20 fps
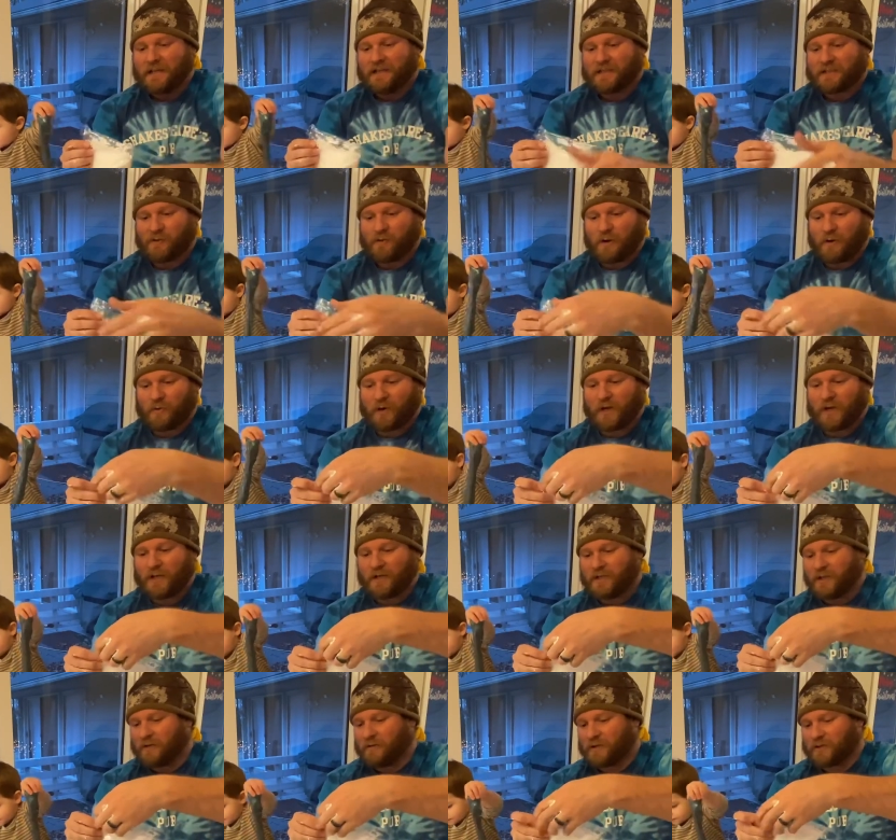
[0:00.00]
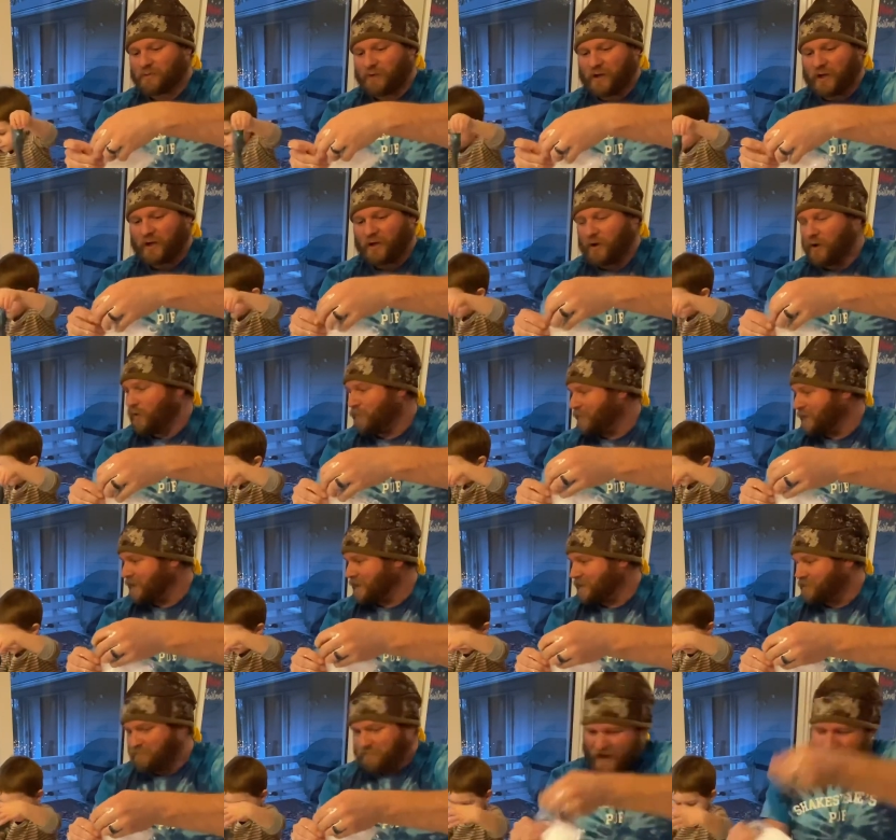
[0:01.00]
what we're going to do is we're going to open this
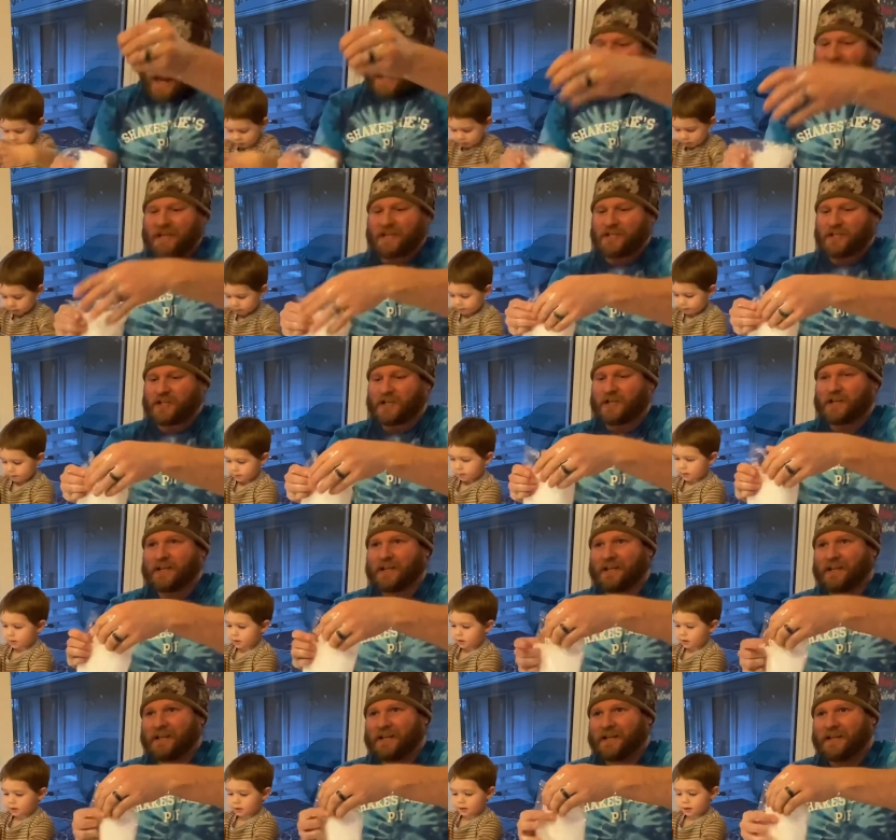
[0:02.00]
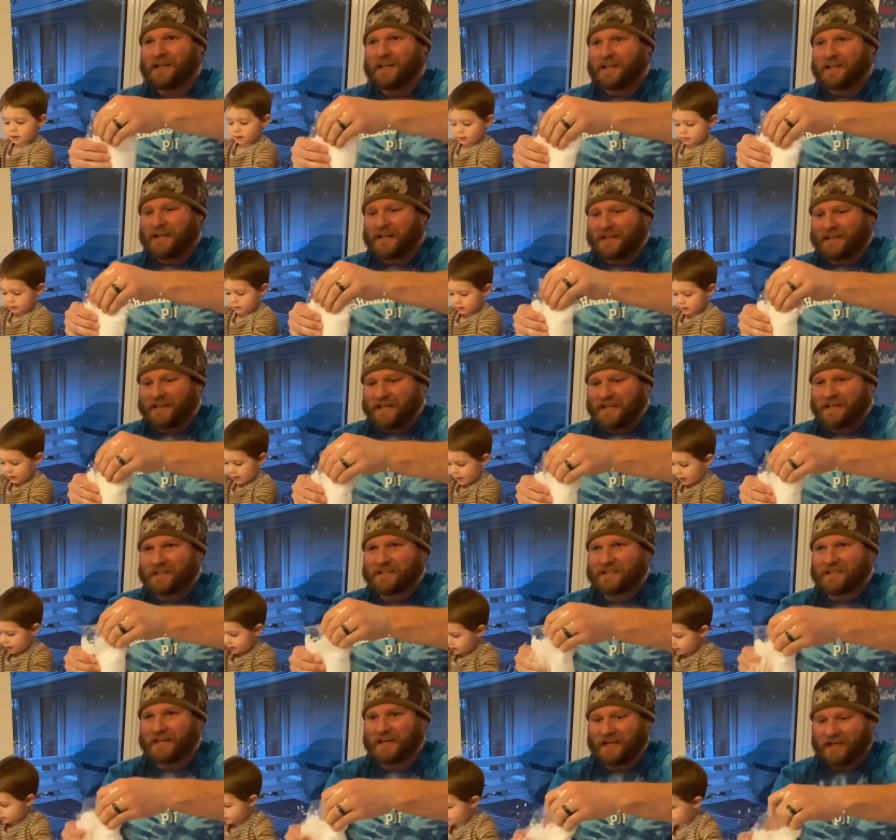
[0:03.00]
package like
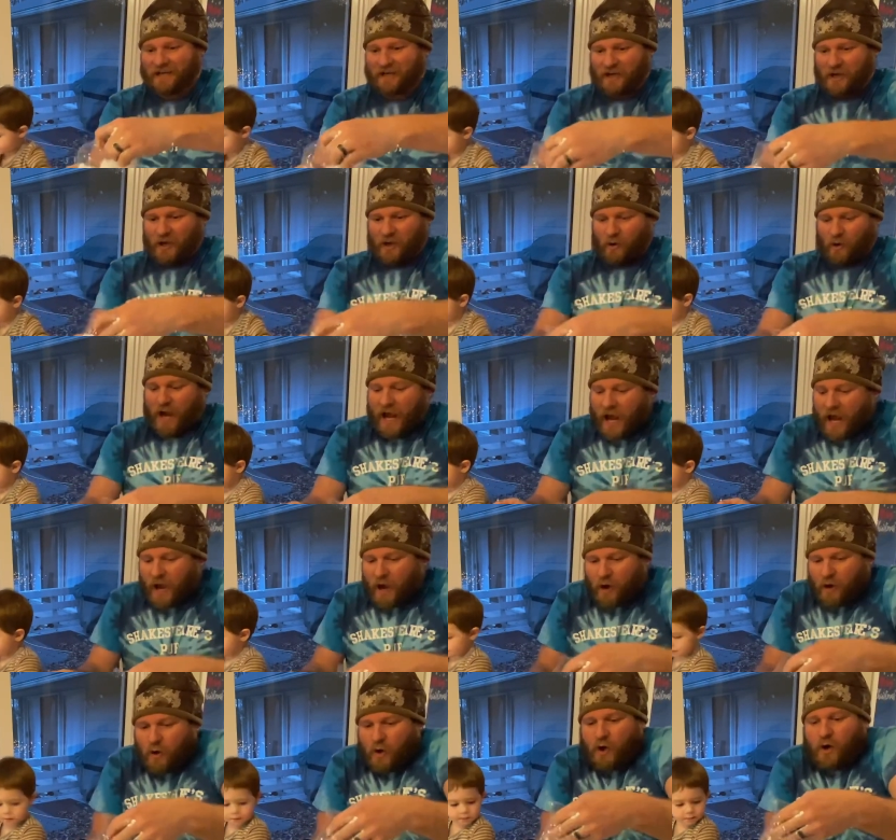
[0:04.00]
this. Wow!